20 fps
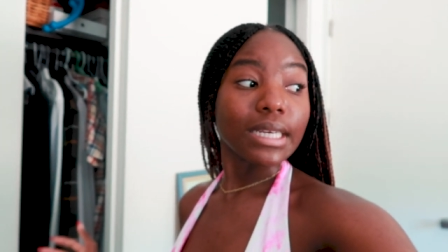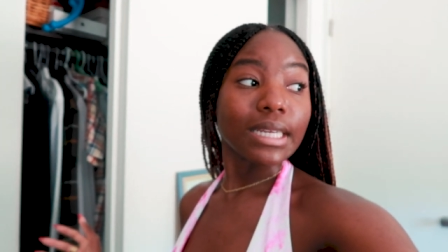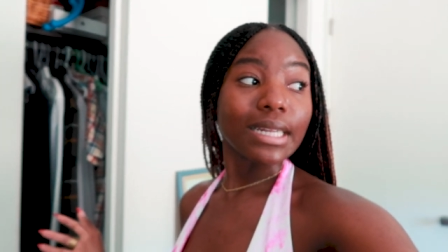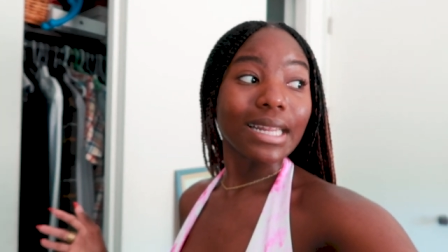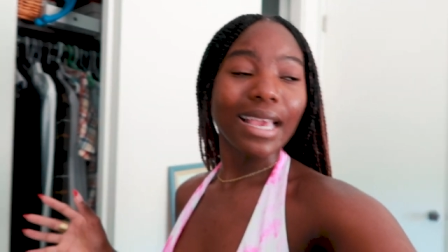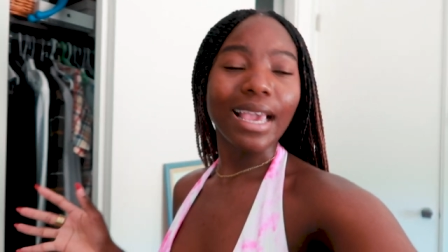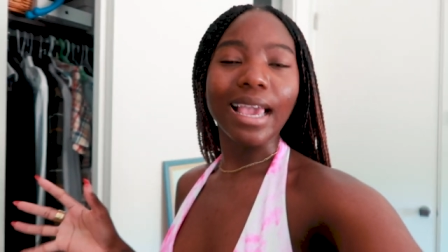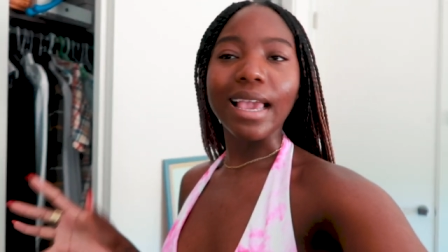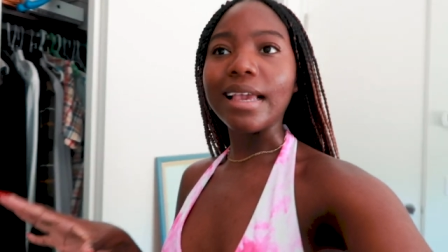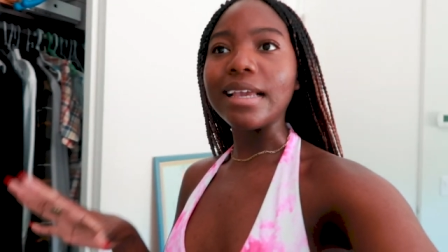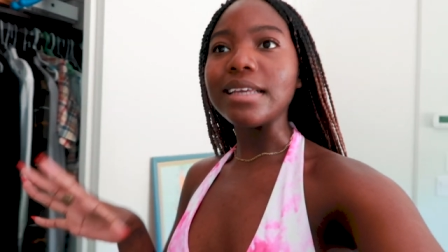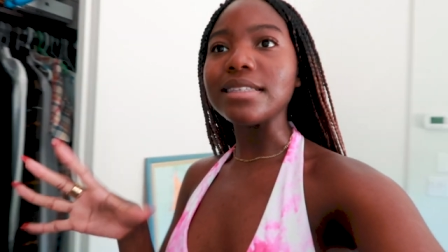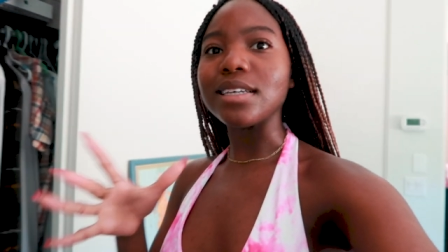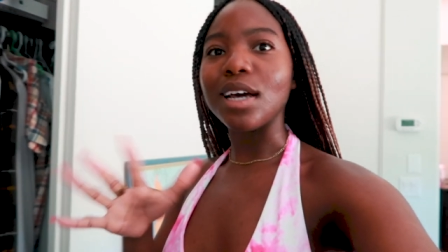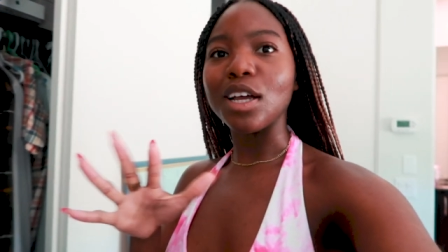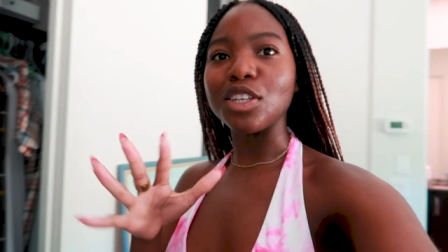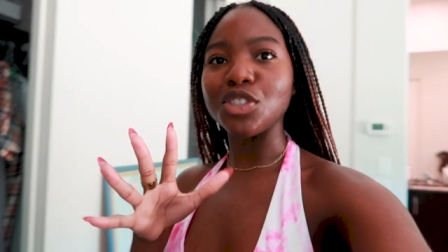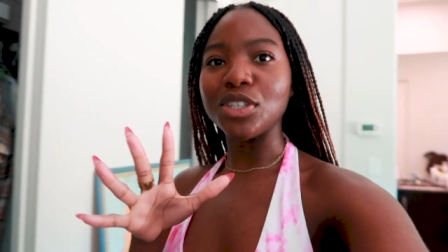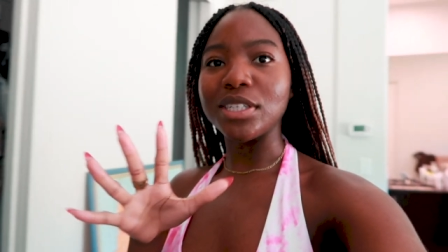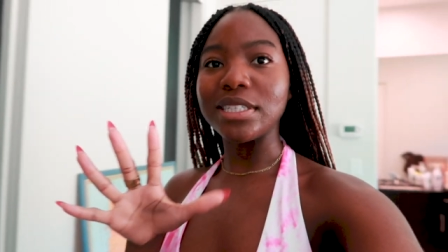
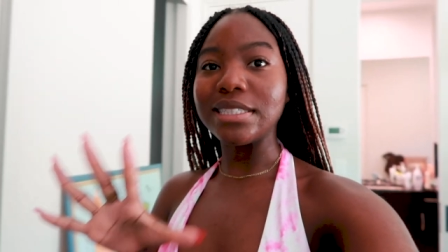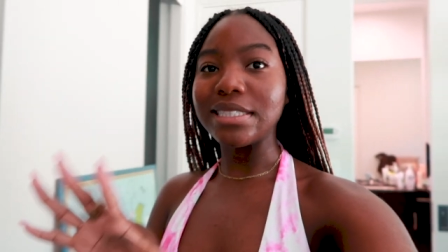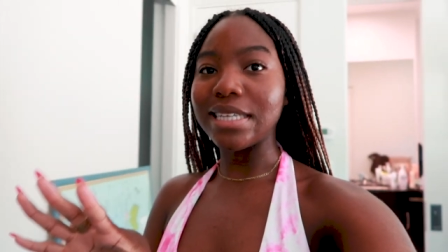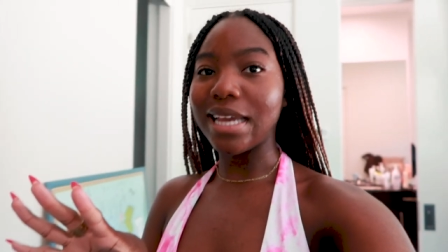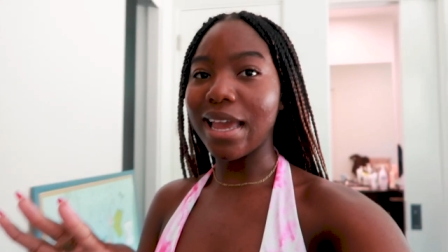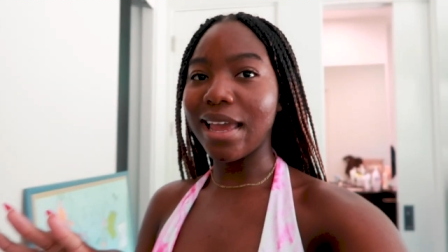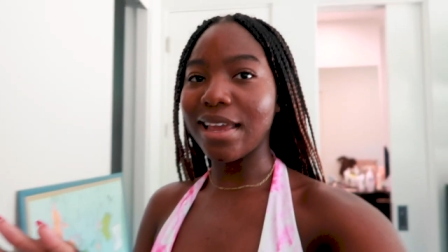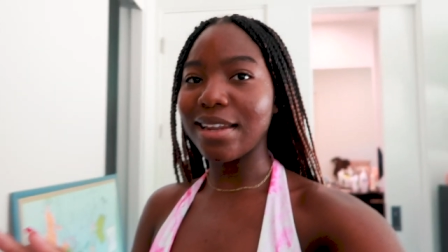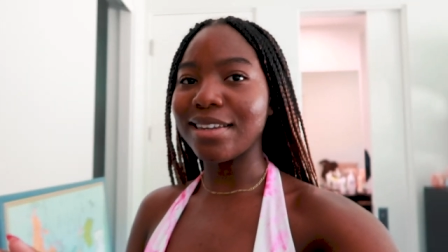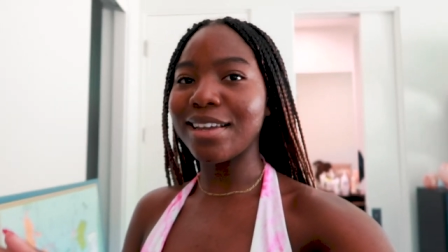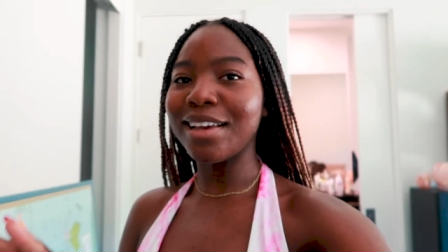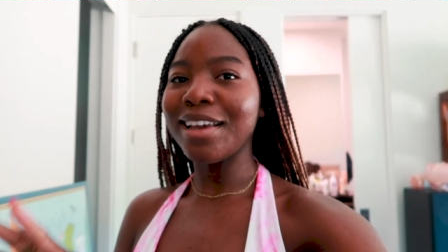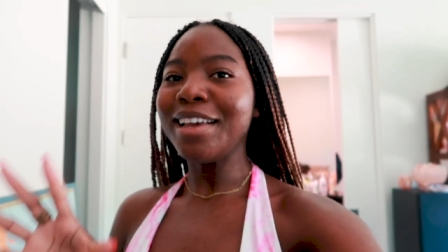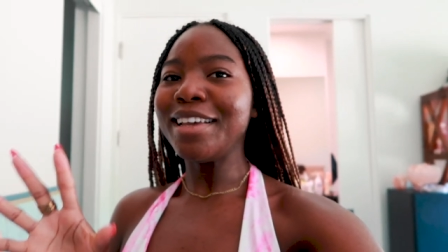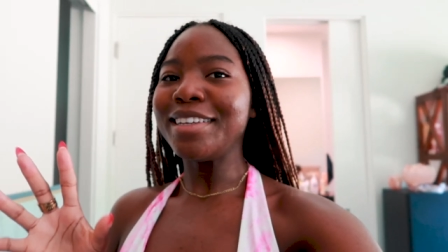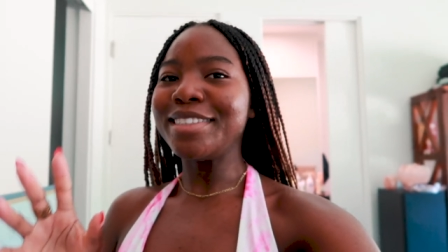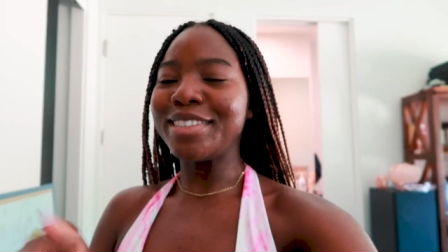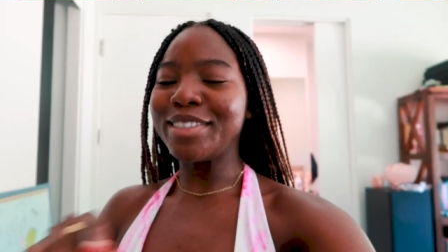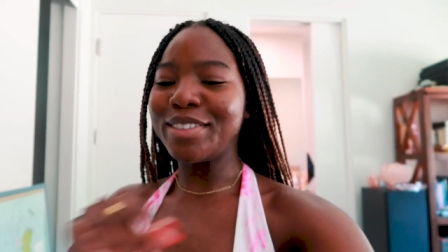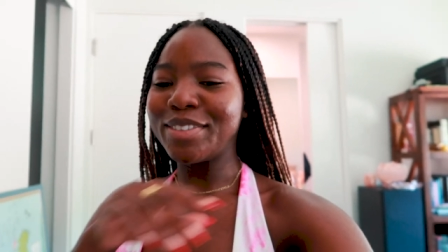110
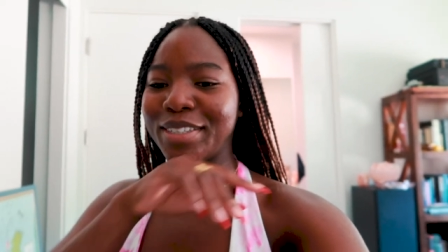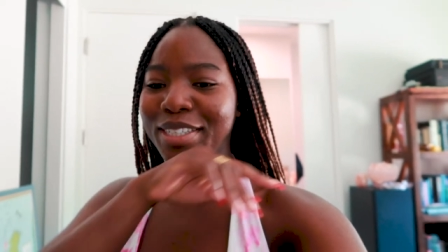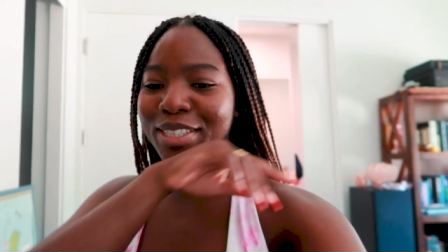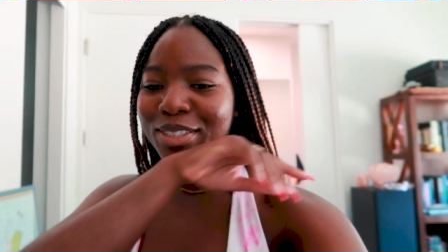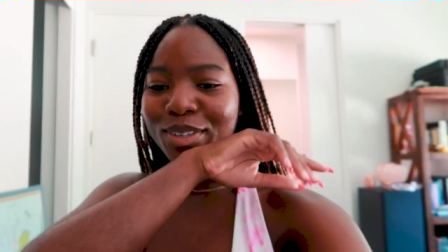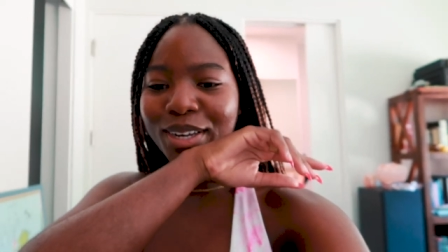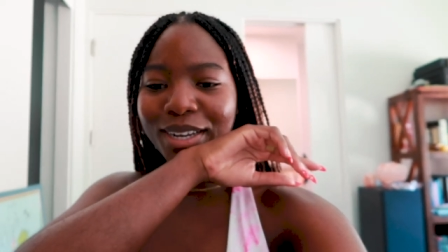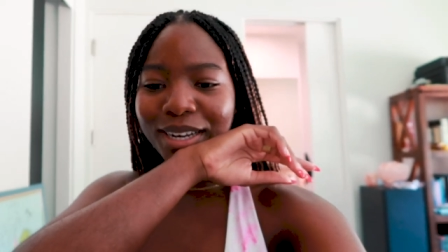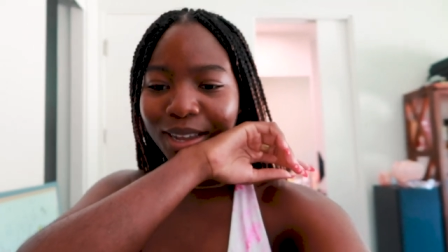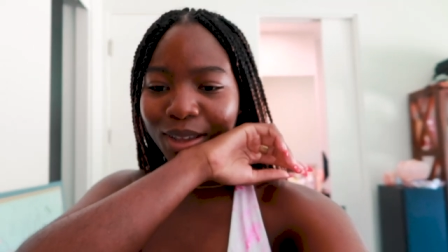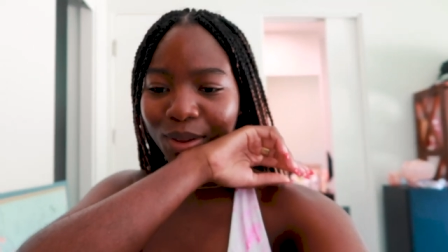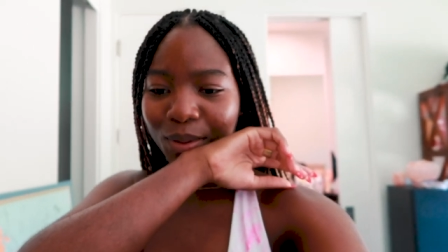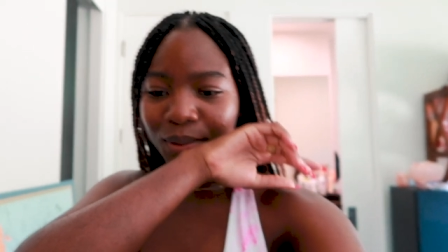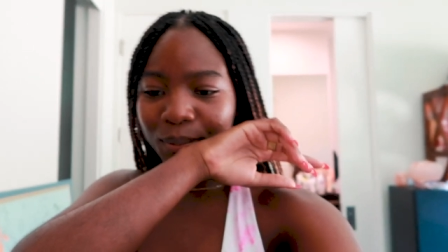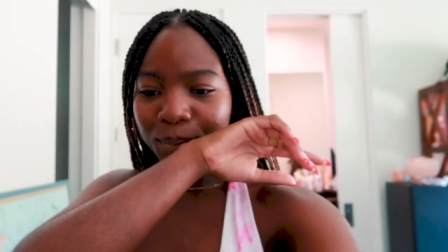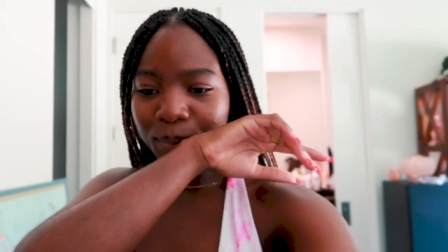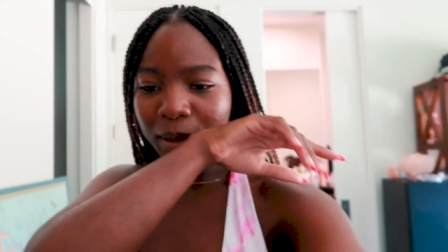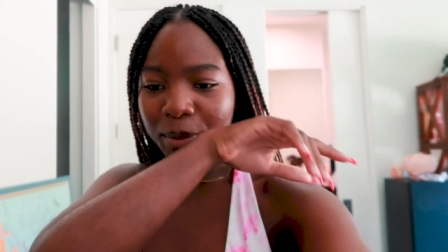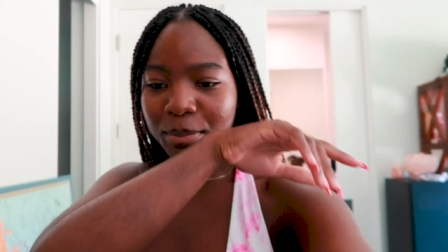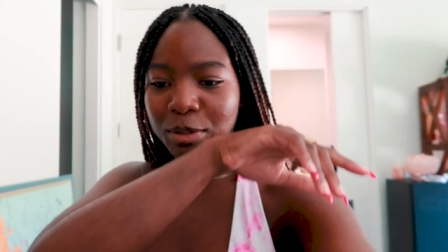degrees right now
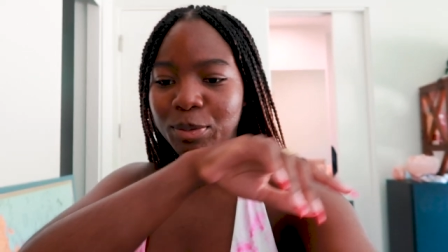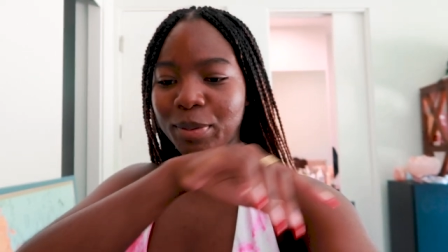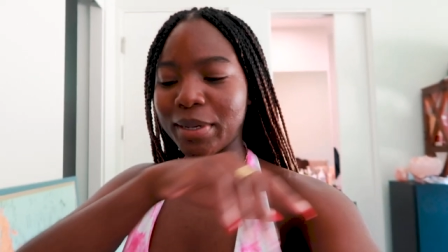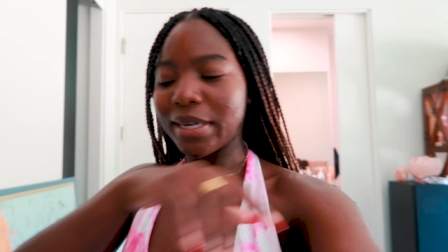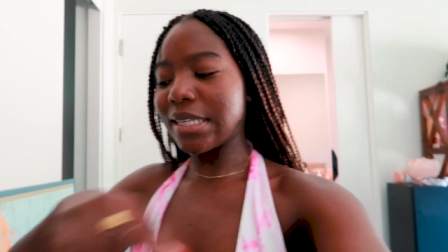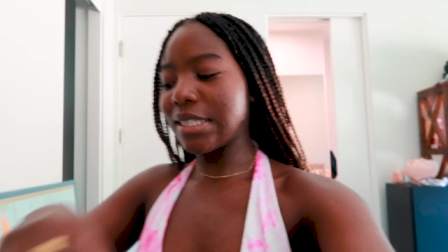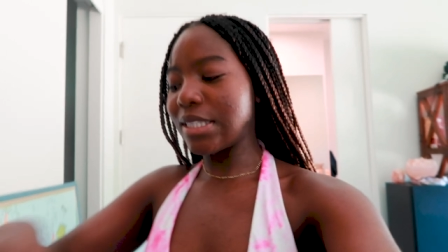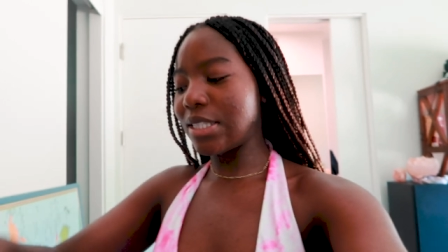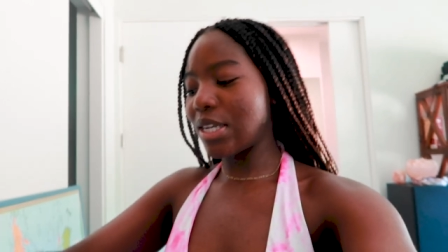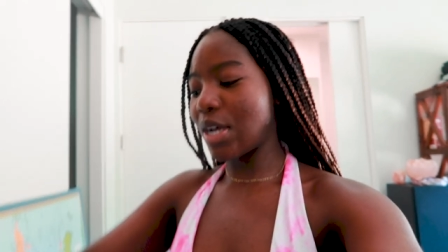in Palm Springs.